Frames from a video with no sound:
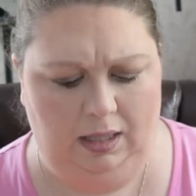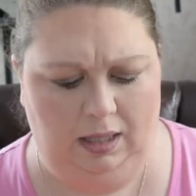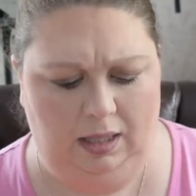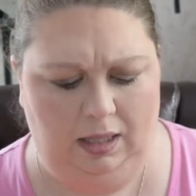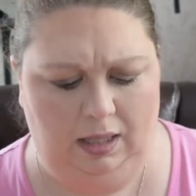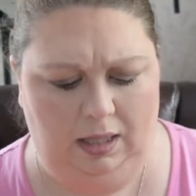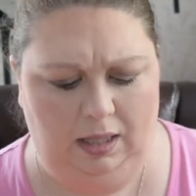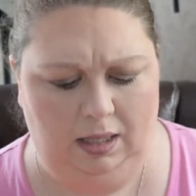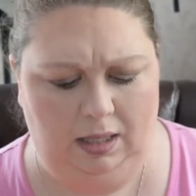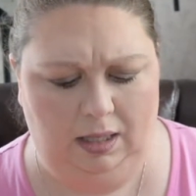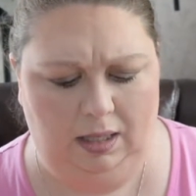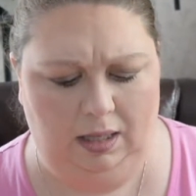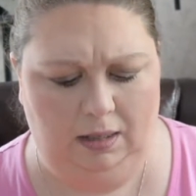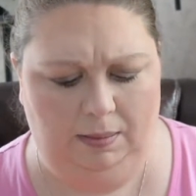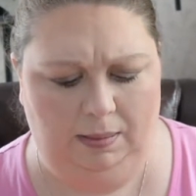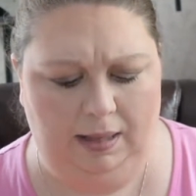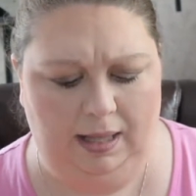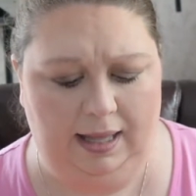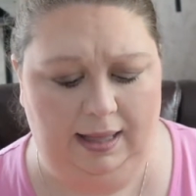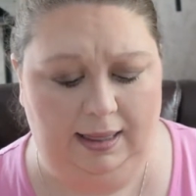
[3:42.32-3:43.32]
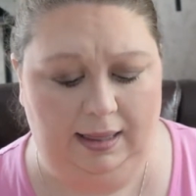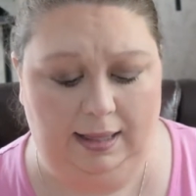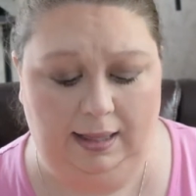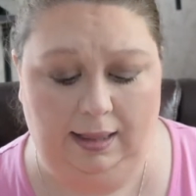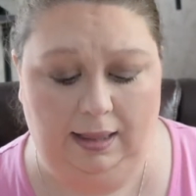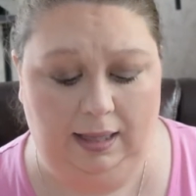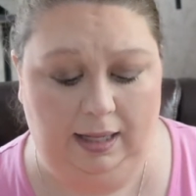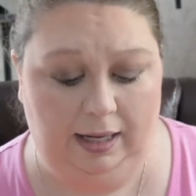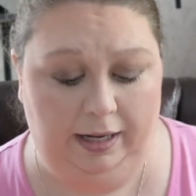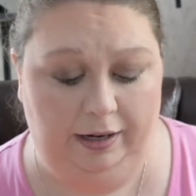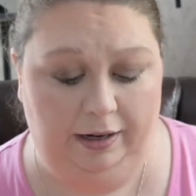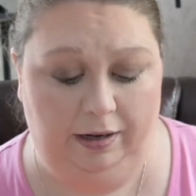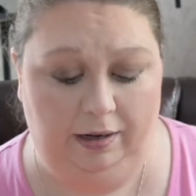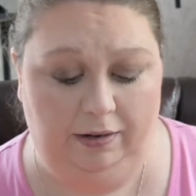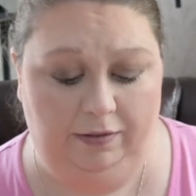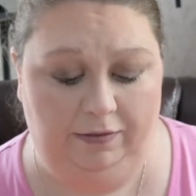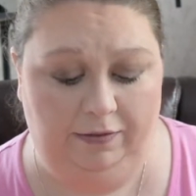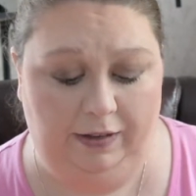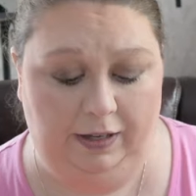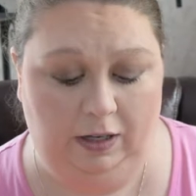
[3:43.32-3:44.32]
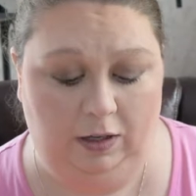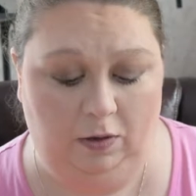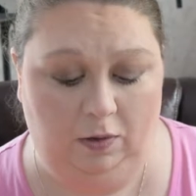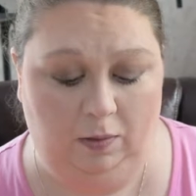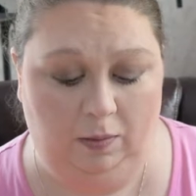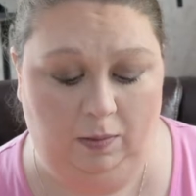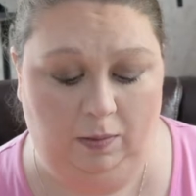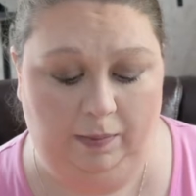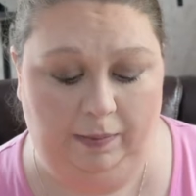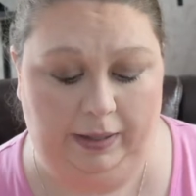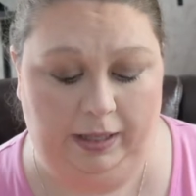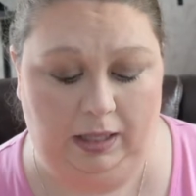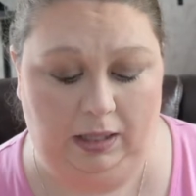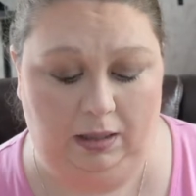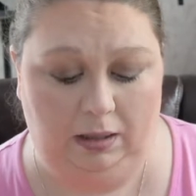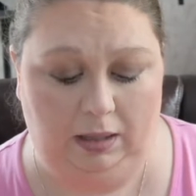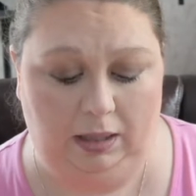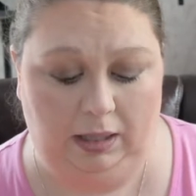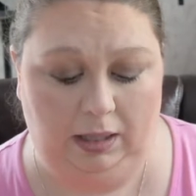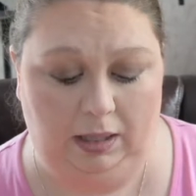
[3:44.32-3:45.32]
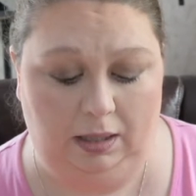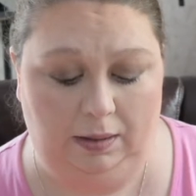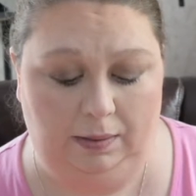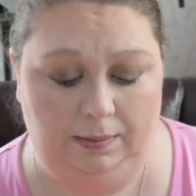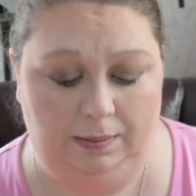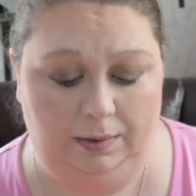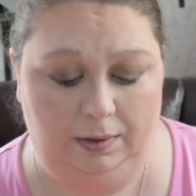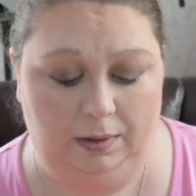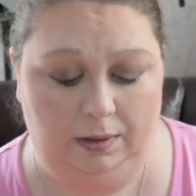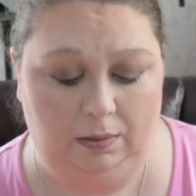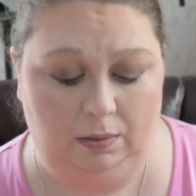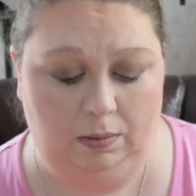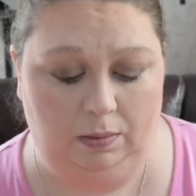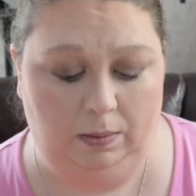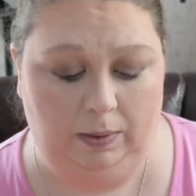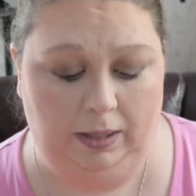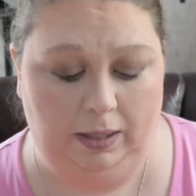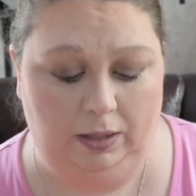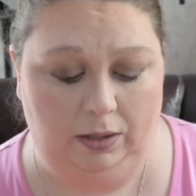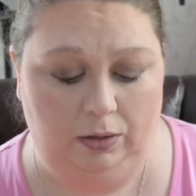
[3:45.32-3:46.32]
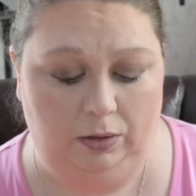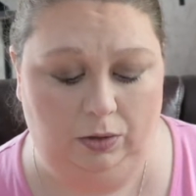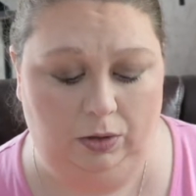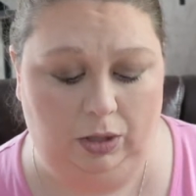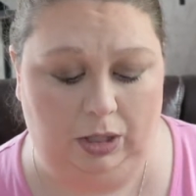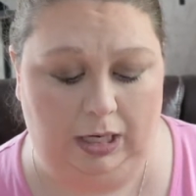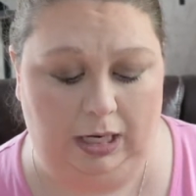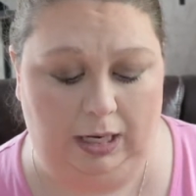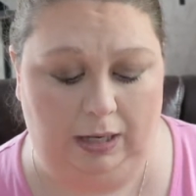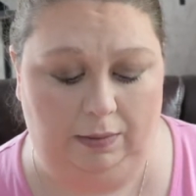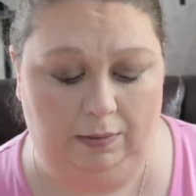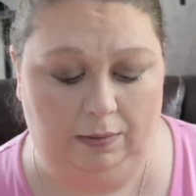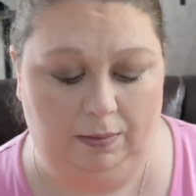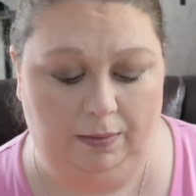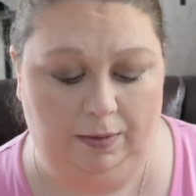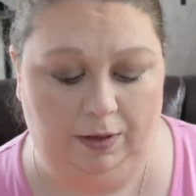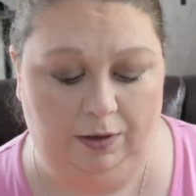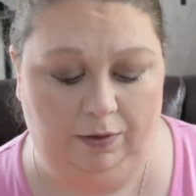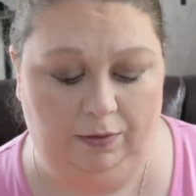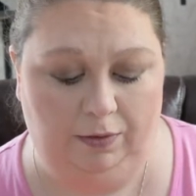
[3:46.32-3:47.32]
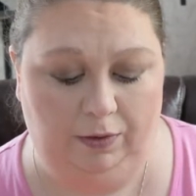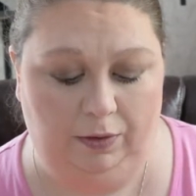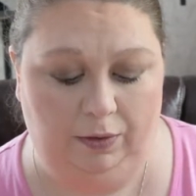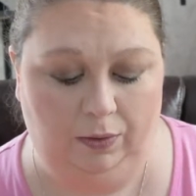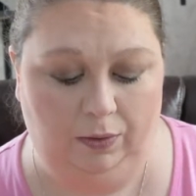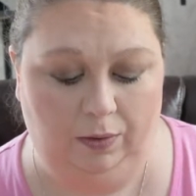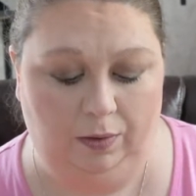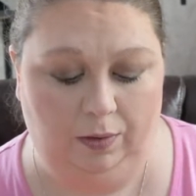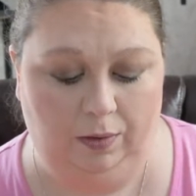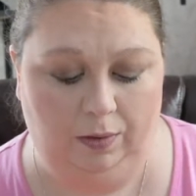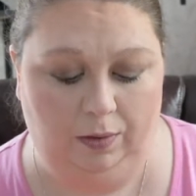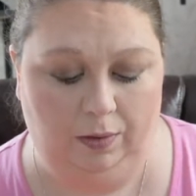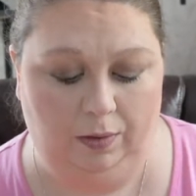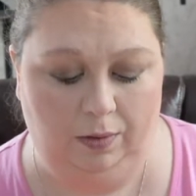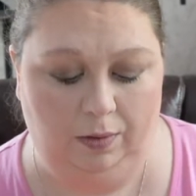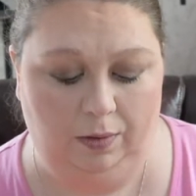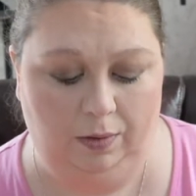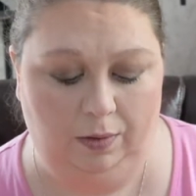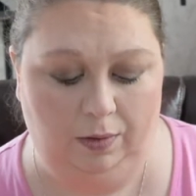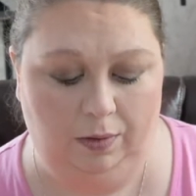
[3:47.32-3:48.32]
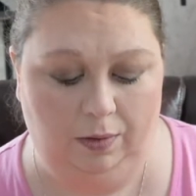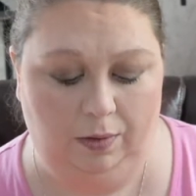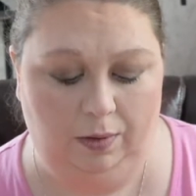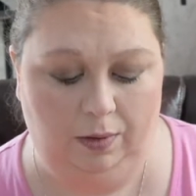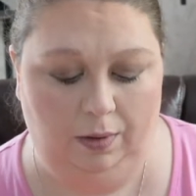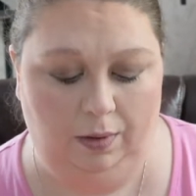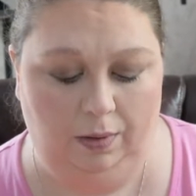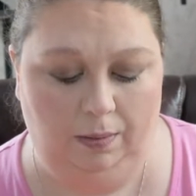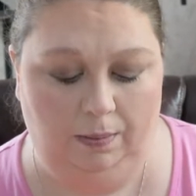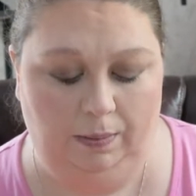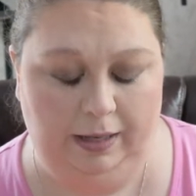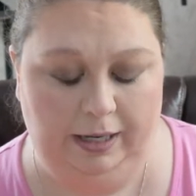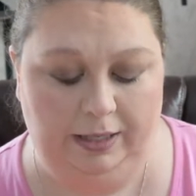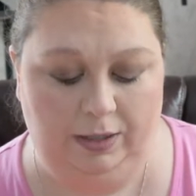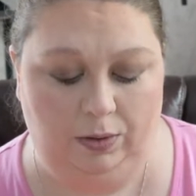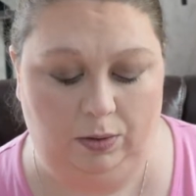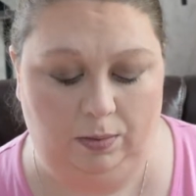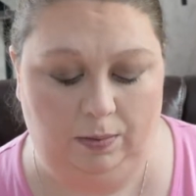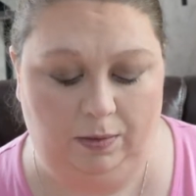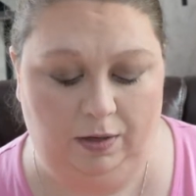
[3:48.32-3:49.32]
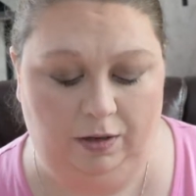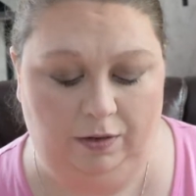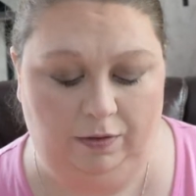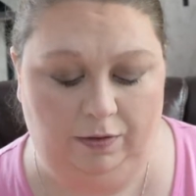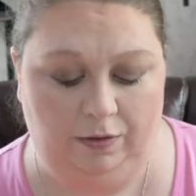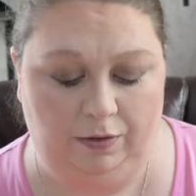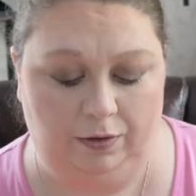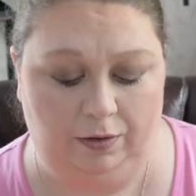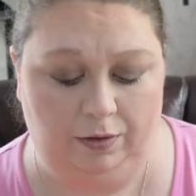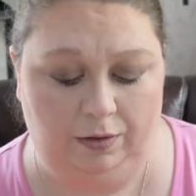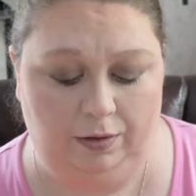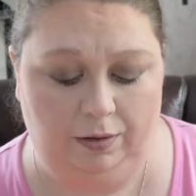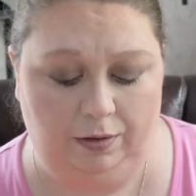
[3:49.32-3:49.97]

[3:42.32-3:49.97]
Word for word: Uh, apply thin layer of film, bare lips, wait until dry, remove with oil base remover.